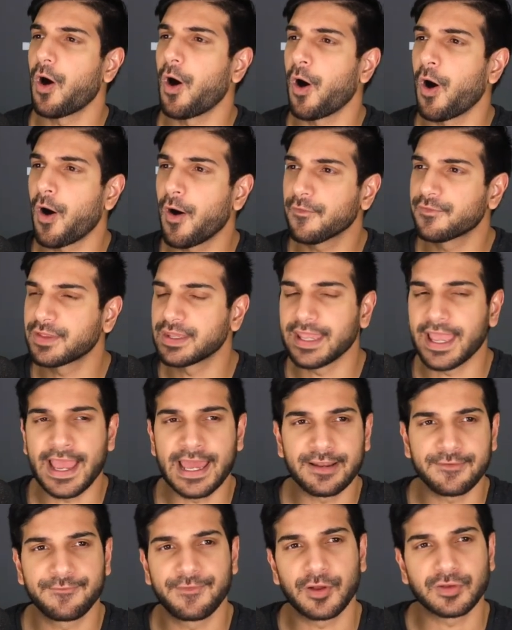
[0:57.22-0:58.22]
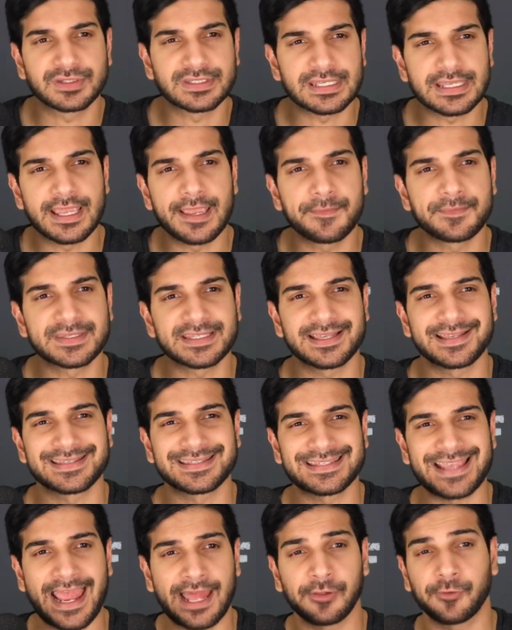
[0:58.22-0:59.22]
all the NFL teams'
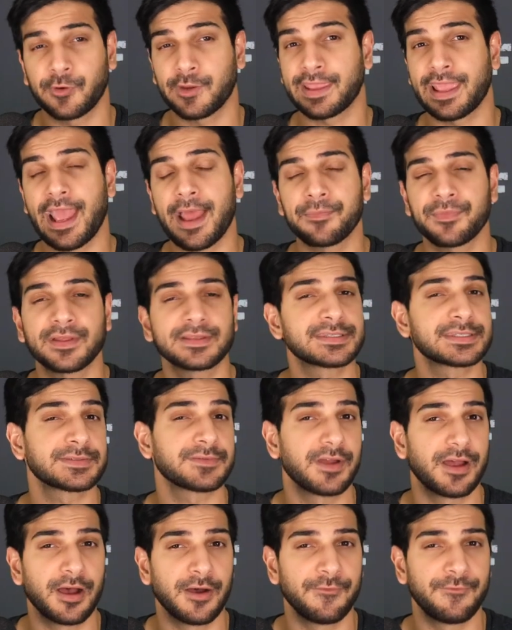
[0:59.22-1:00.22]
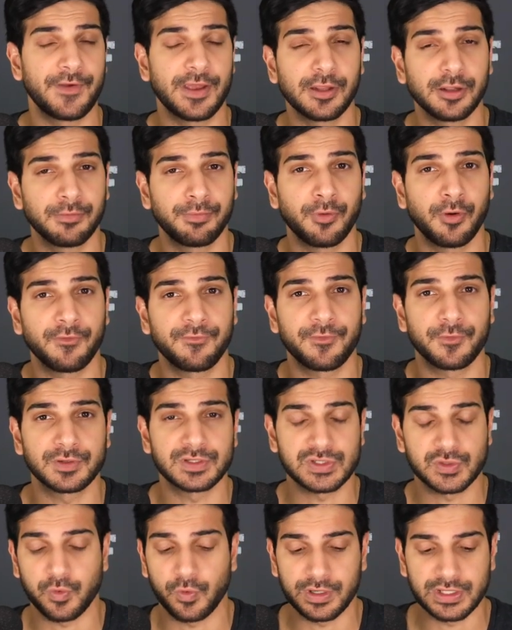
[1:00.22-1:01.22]
salary cap that's available for
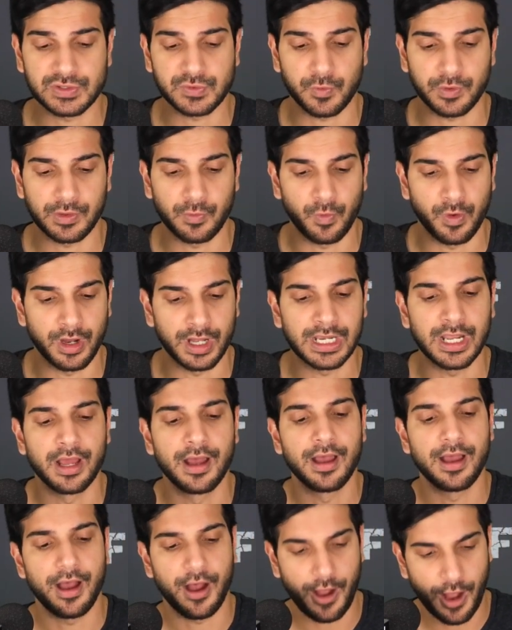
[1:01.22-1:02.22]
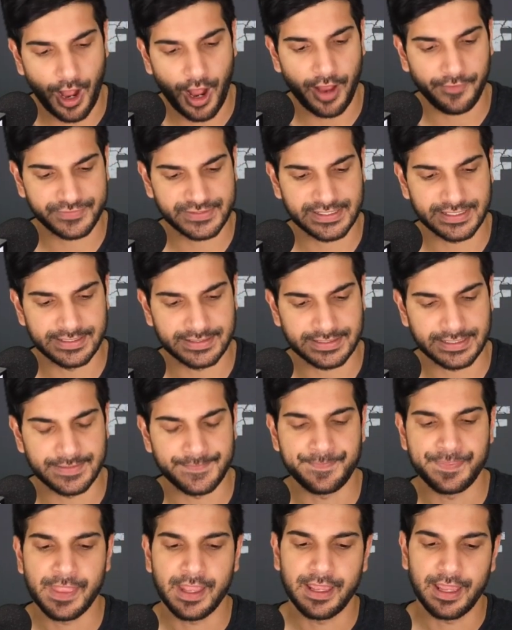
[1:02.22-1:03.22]
the 2021 offseason.
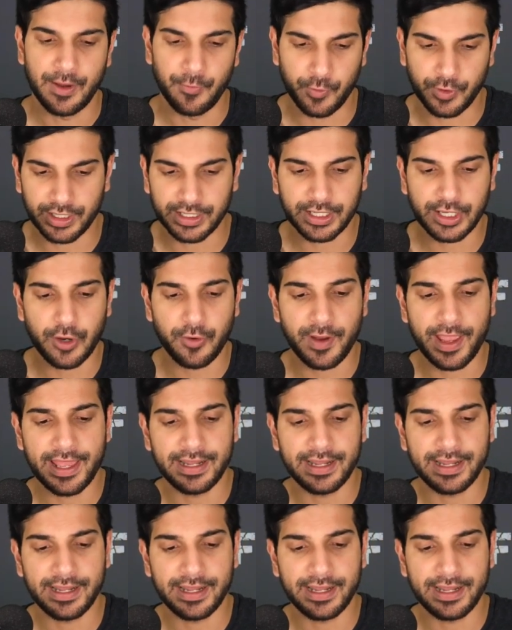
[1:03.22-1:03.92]
And we're going to go